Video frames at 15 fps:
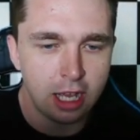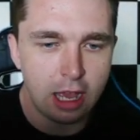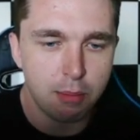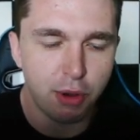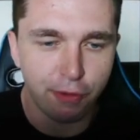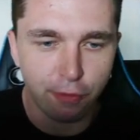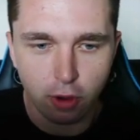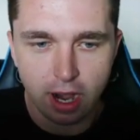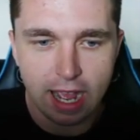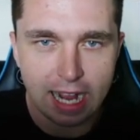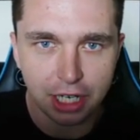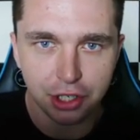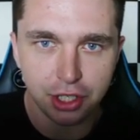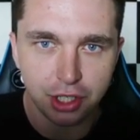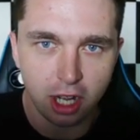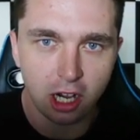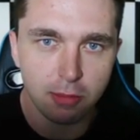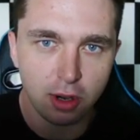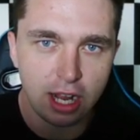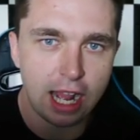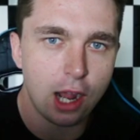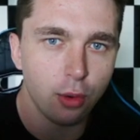Before I actually talk about
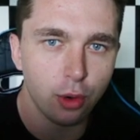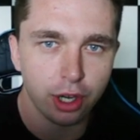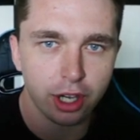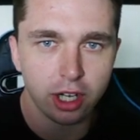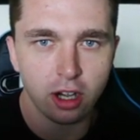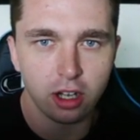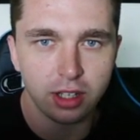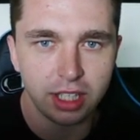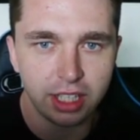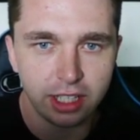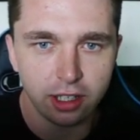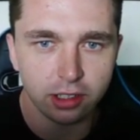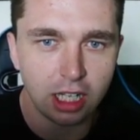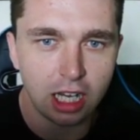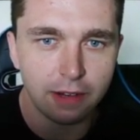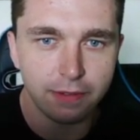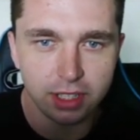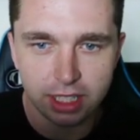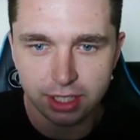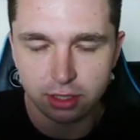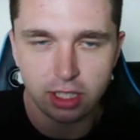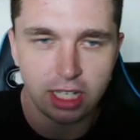how we're going to earn the yield off of
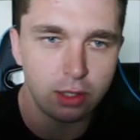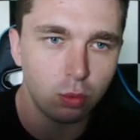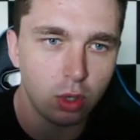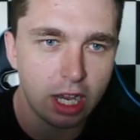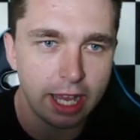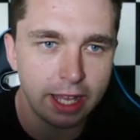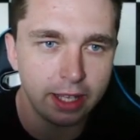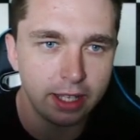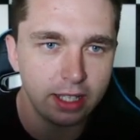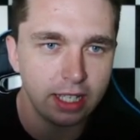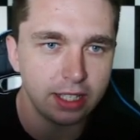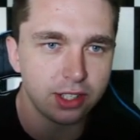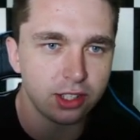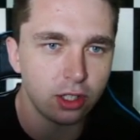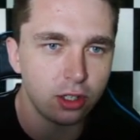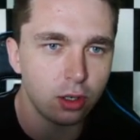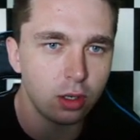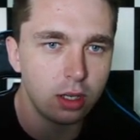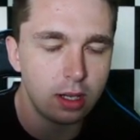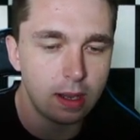this and why it's so,